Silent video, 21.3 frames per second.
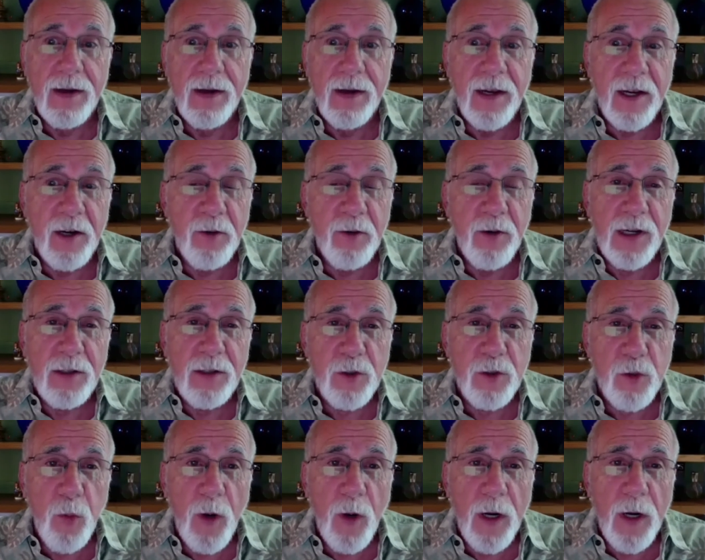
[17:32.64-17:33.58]
At around
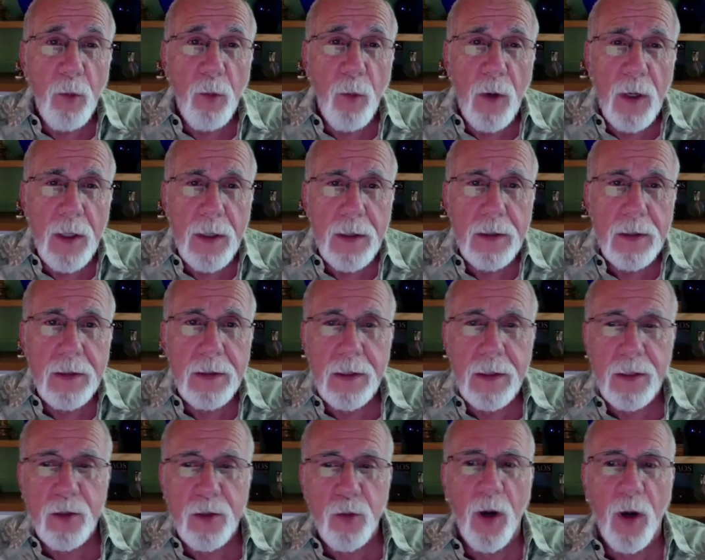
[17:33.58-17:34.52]
21
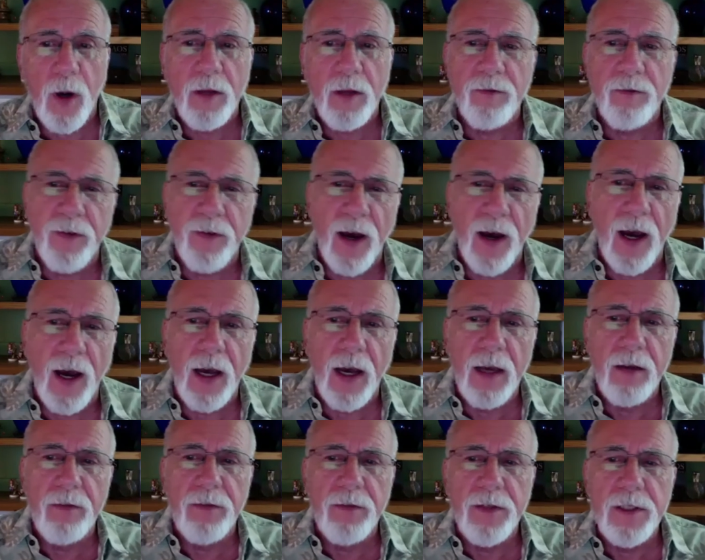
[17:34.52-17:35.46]
to
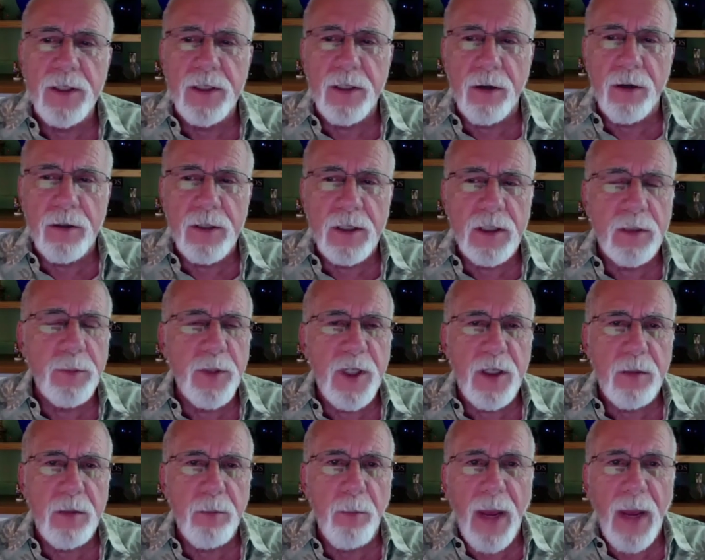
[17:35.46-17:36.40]
25, he starts to
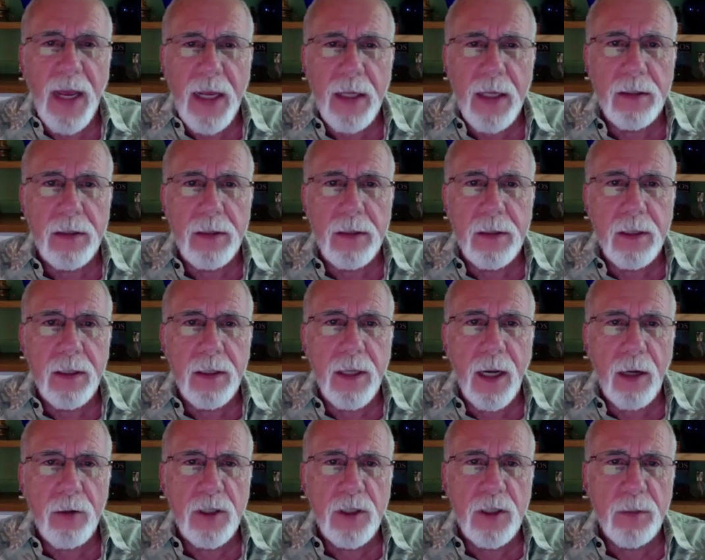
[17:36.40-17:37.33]
be amazed at
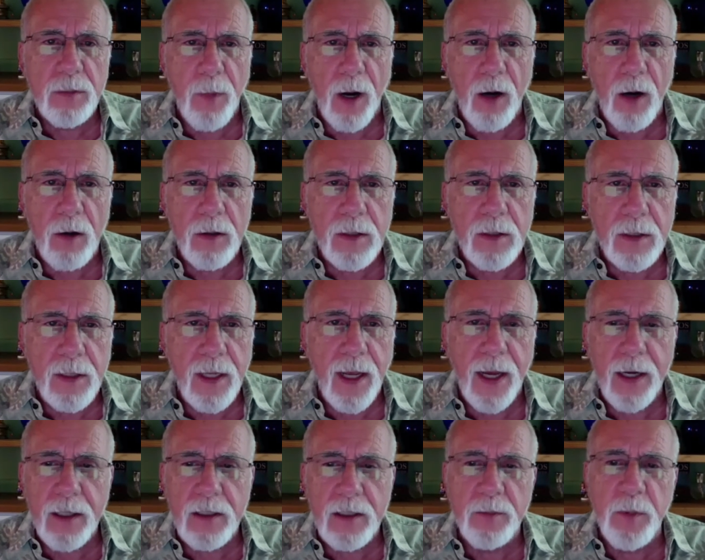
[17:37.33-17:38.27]
how smart
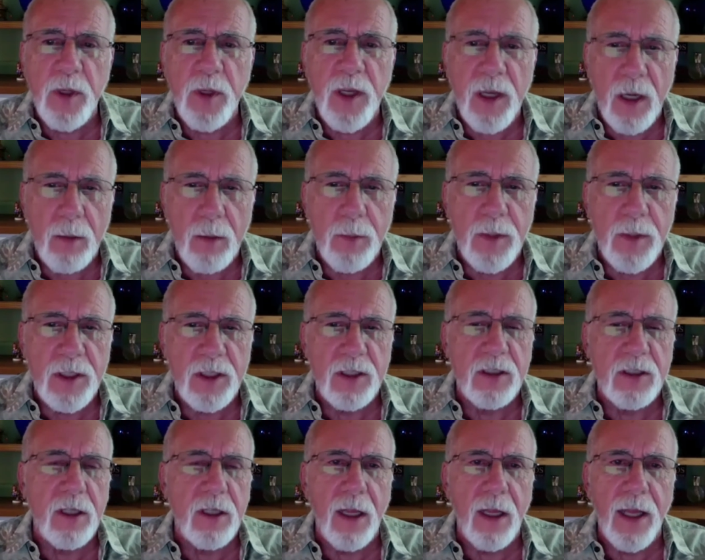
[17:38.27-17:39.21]
Dad has become in
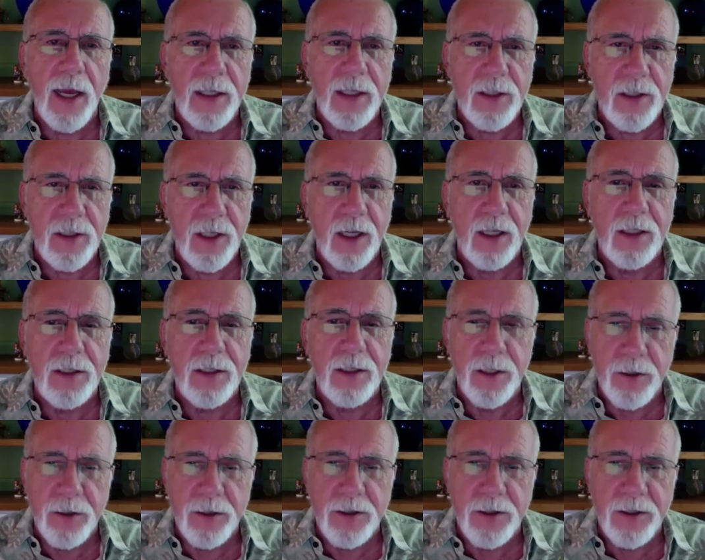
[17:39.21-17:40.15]
just the last 10
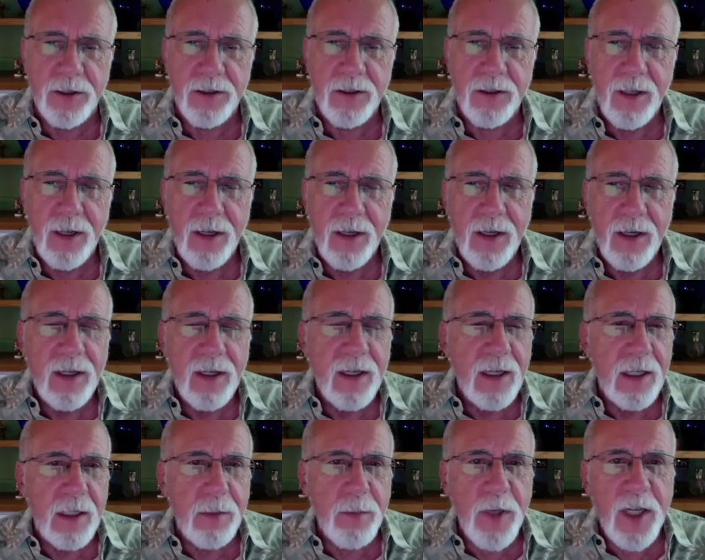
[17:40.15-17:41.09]
years.
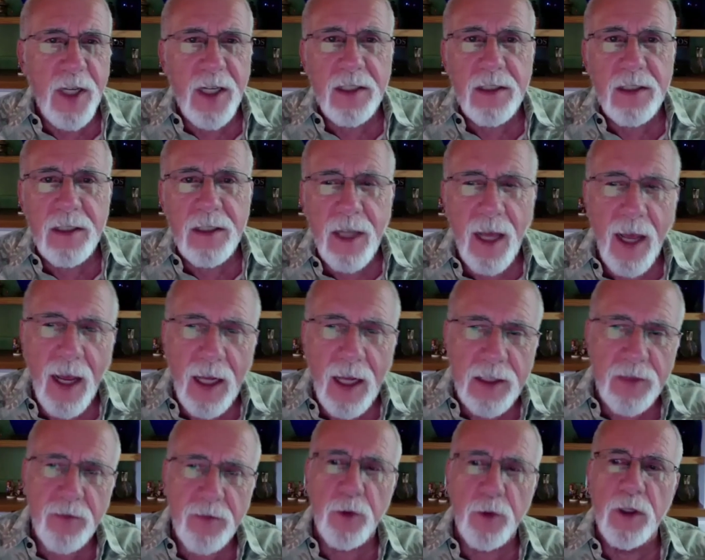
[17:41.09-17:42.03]
And he begins to
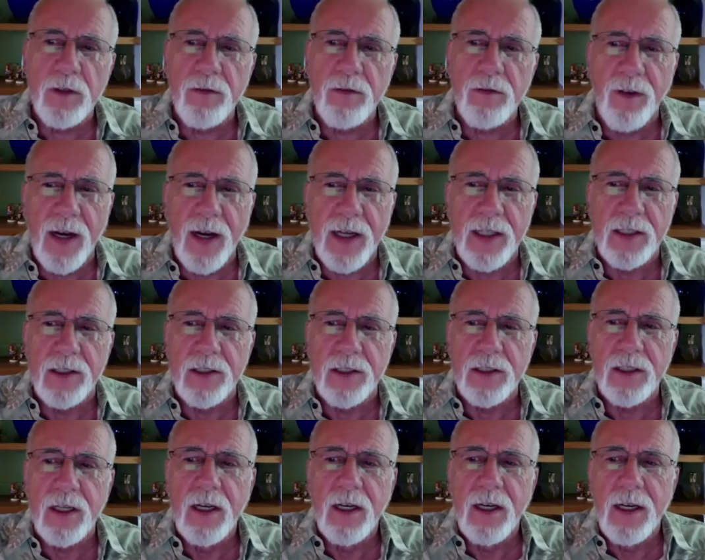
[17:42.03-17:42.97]
ask for
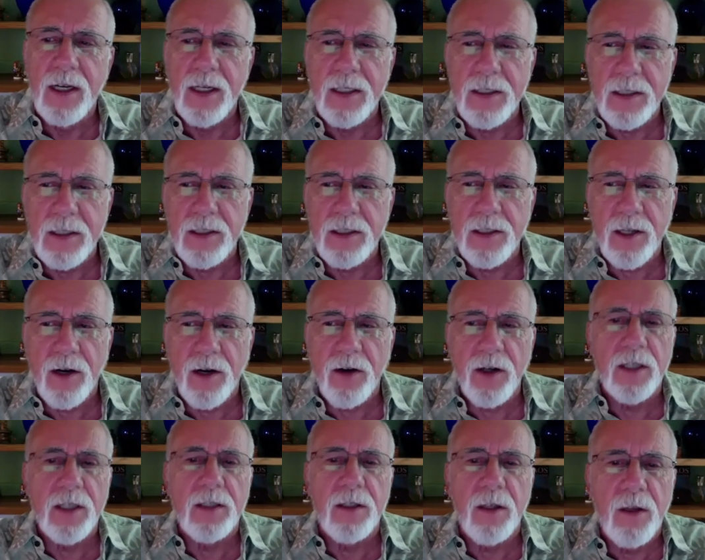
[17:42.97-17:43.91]
advice as he's
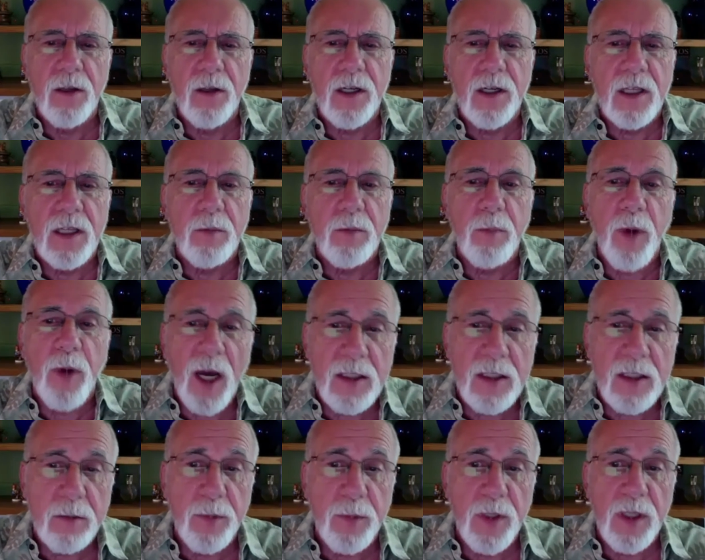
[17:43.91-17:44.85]
starting to look at the
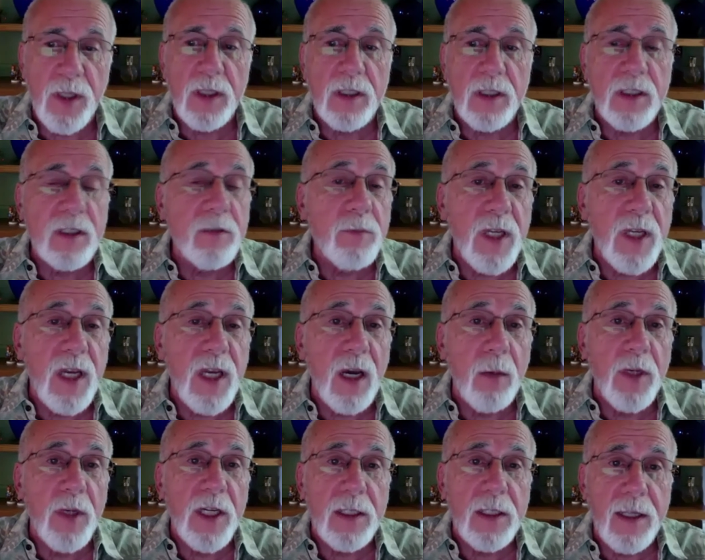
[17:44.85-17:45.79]
possibility of
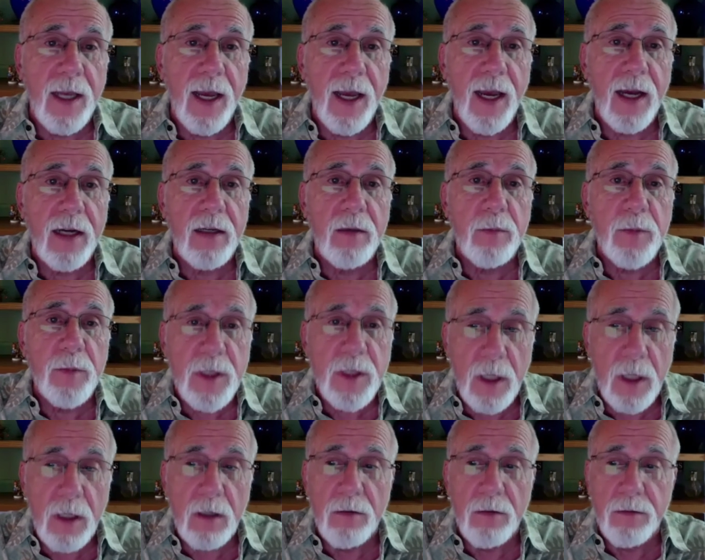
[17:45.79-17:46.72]
becoming a dad
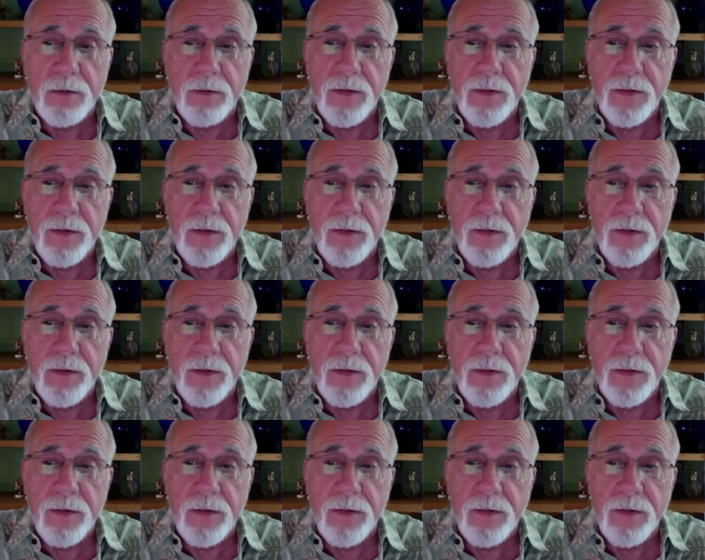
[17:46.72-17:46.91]
himself.